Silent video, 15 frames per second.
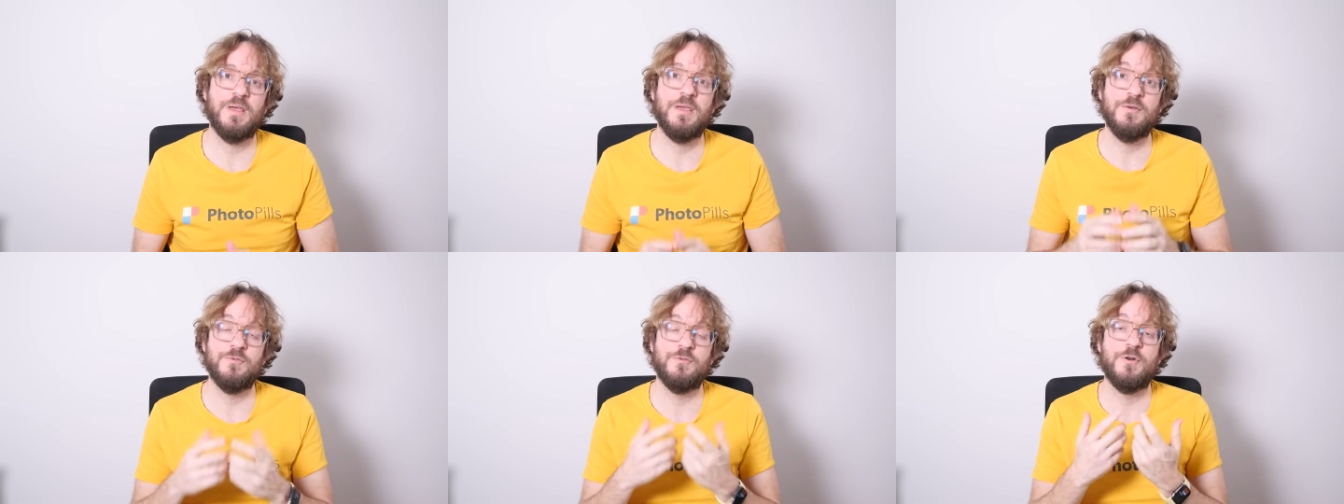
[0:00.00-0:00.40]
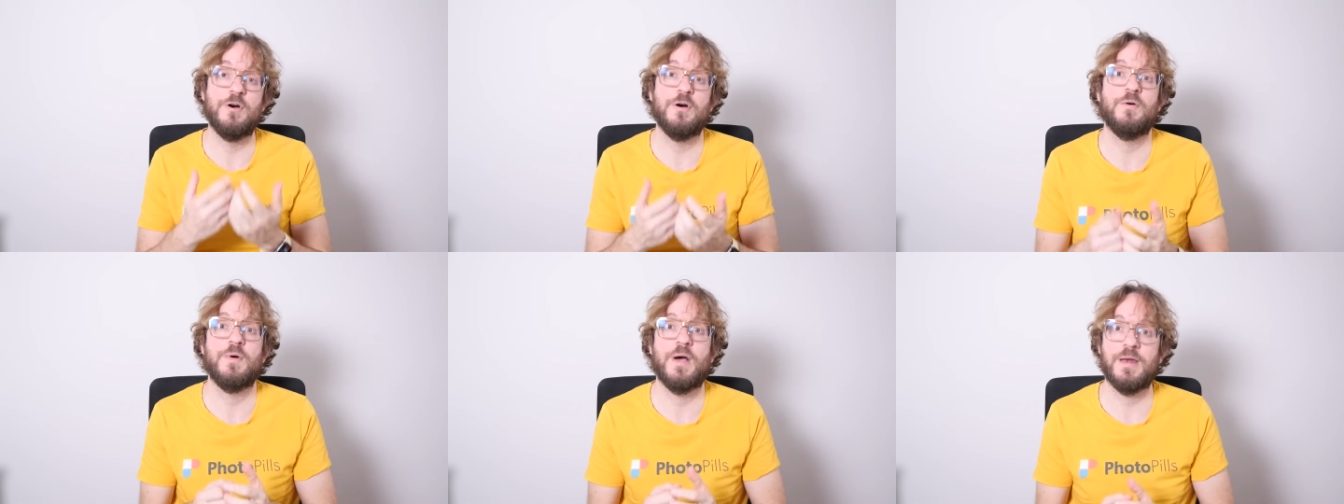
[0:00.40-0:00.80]
If you
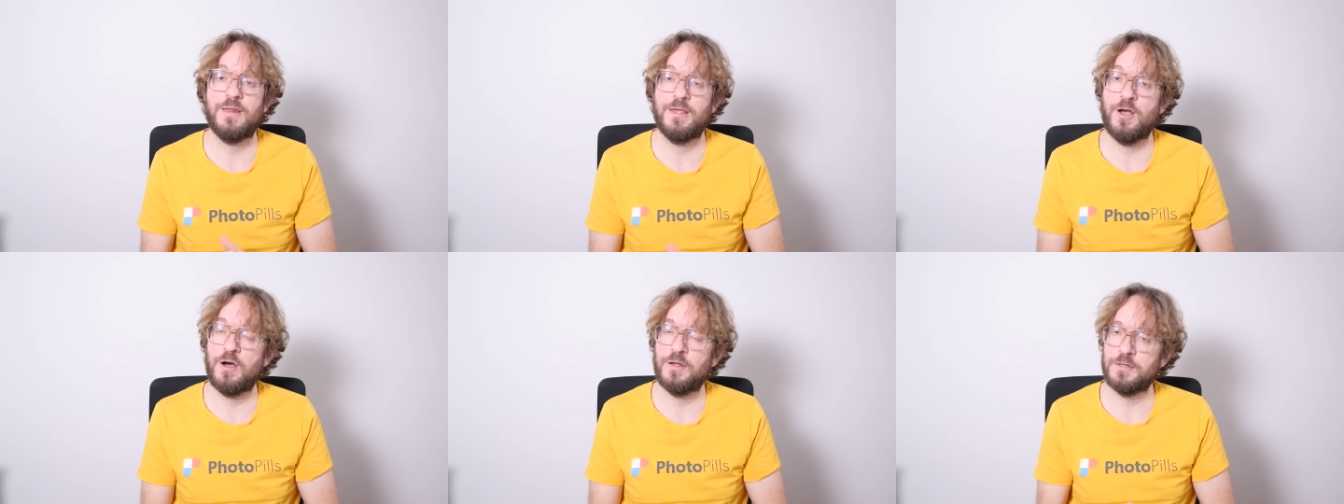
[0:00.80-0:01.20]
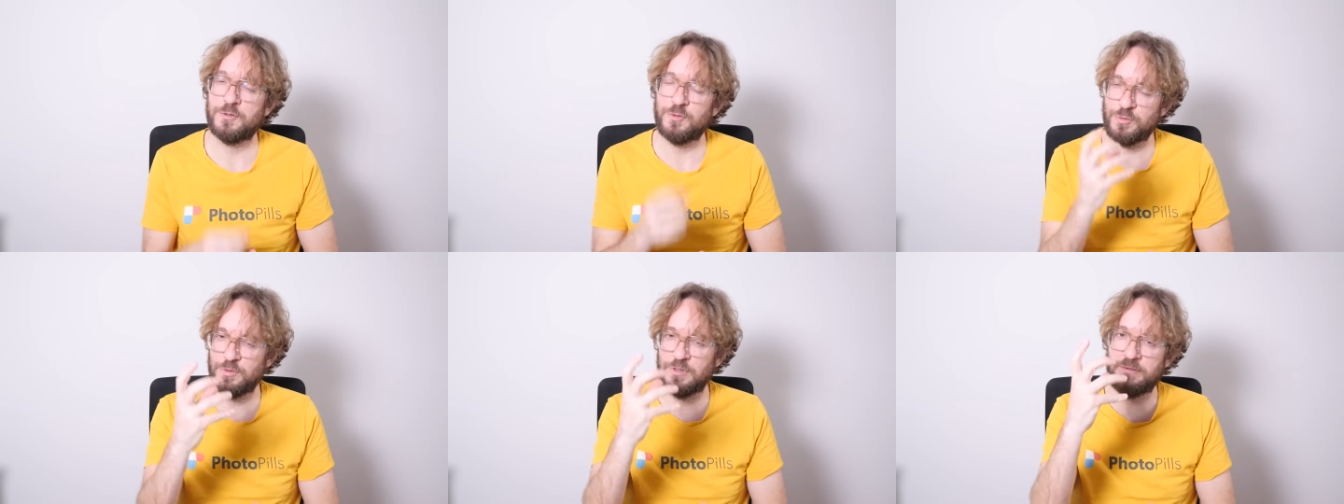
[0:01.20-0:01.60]
know any other
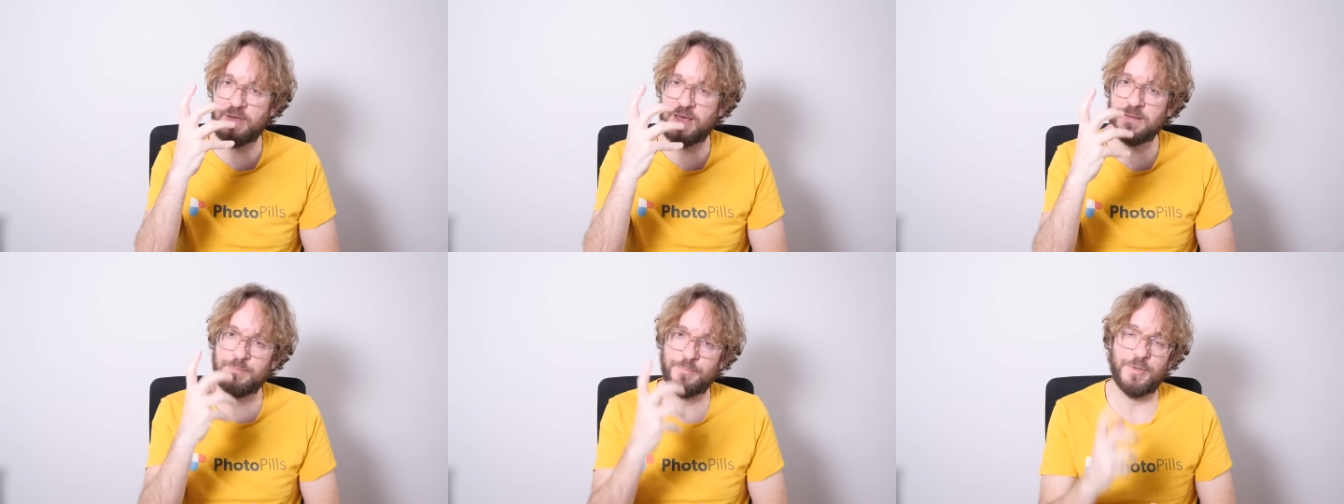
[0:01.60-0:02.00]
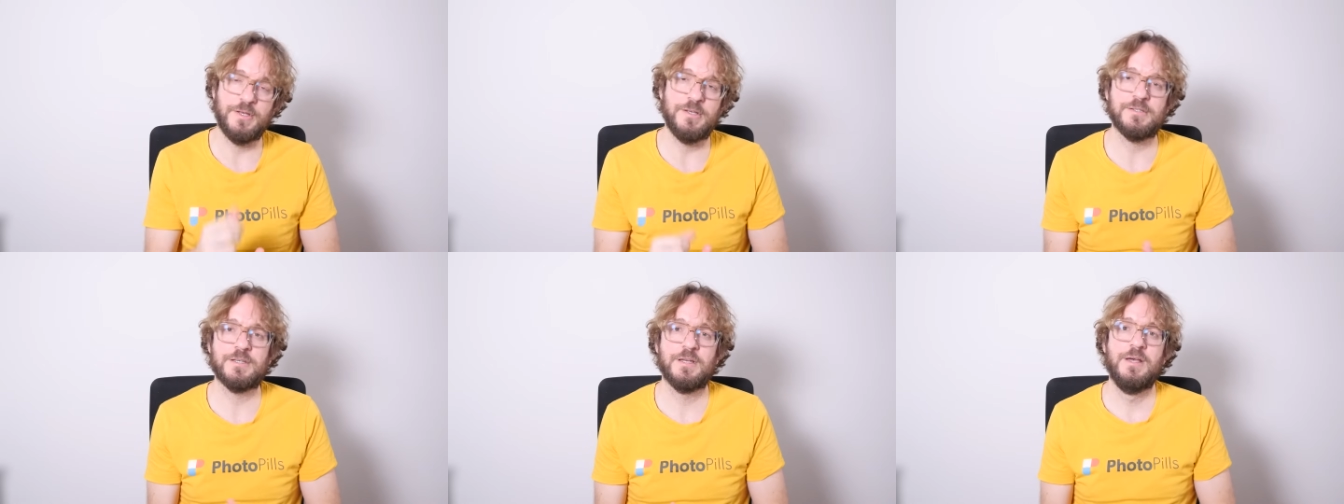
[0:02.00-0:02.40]
cool event,
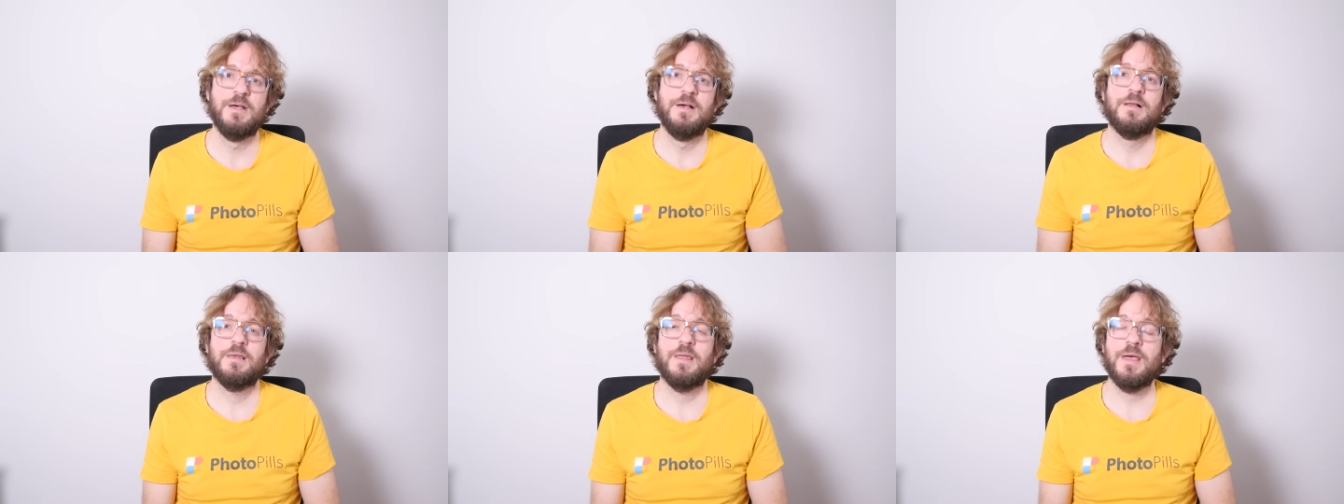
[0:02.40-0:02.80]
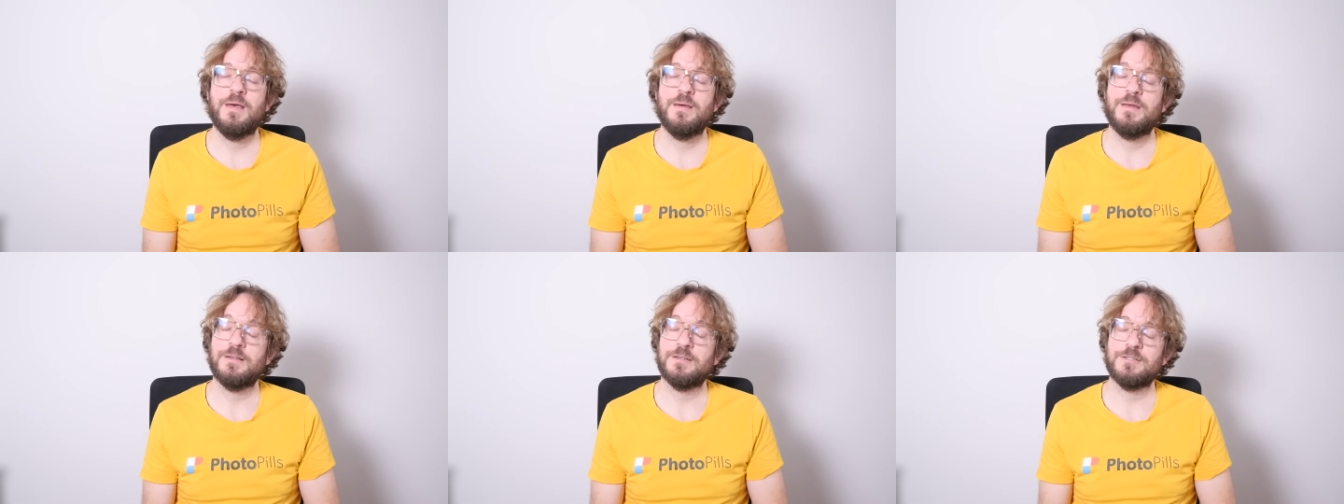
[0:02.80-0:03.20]
please
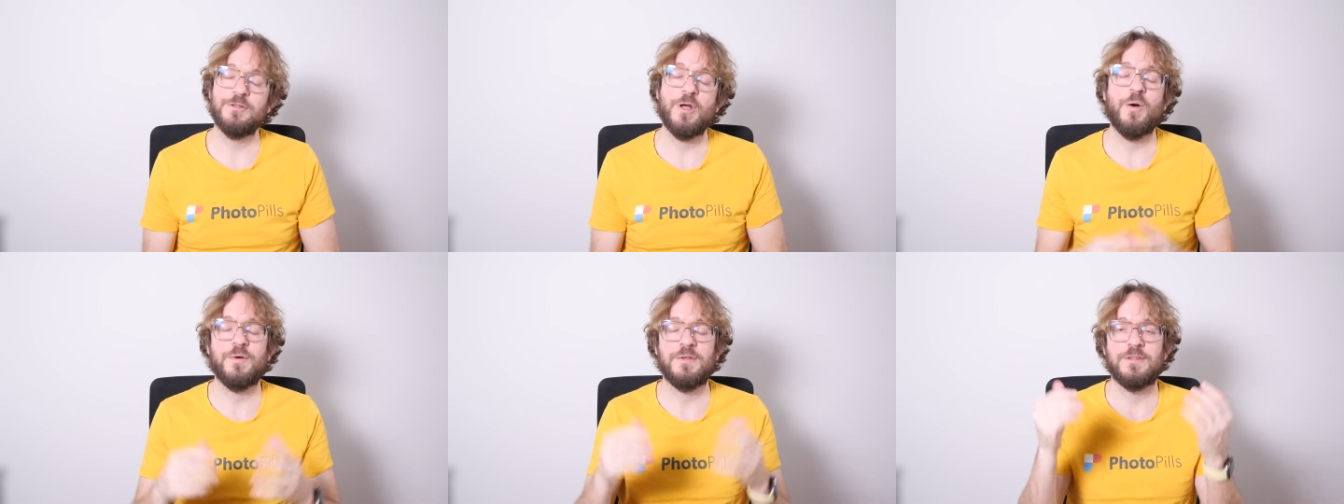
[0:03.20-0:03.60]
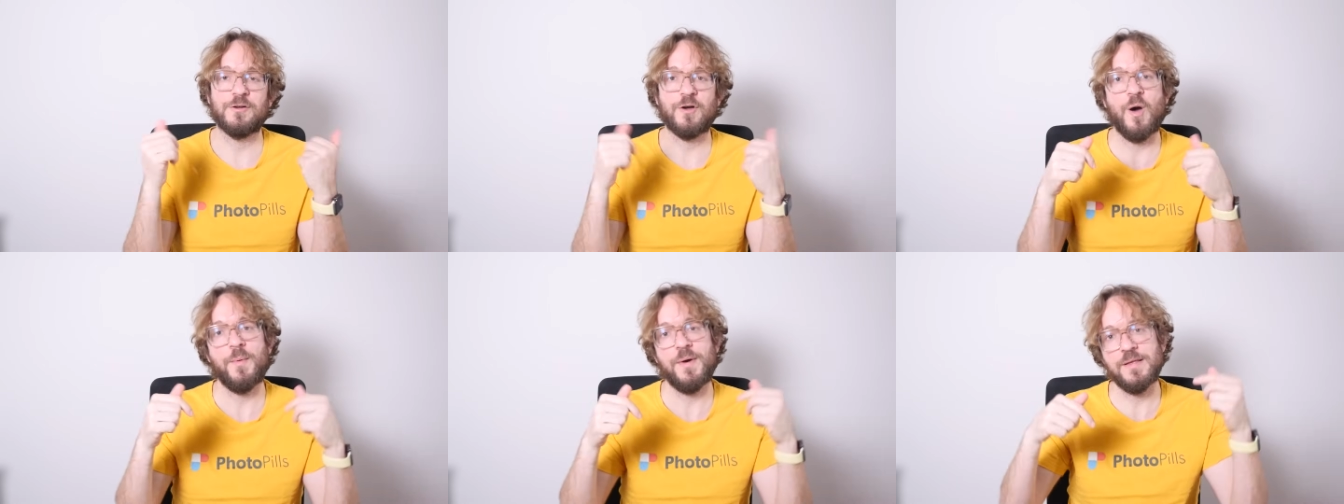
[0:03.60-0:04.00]
let us know in the
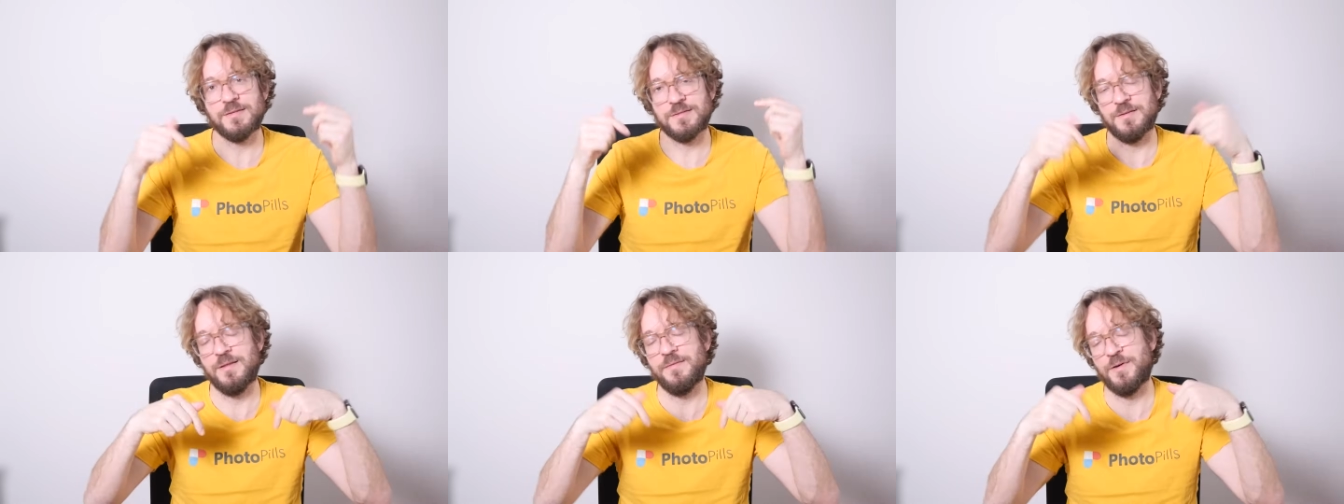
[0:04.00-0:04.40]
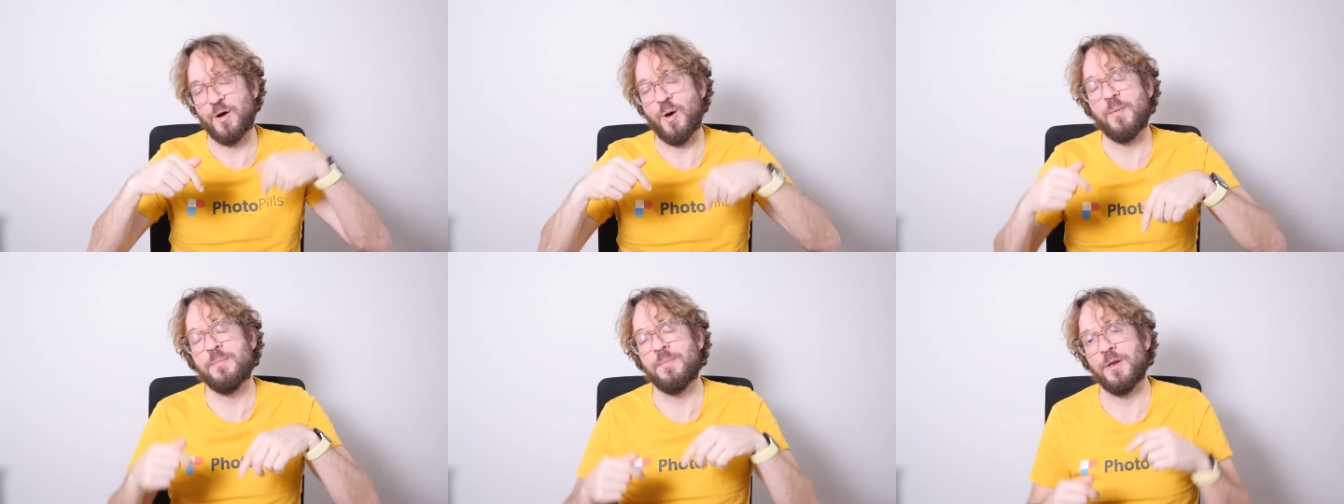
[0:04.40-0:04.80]
comments, leave a comment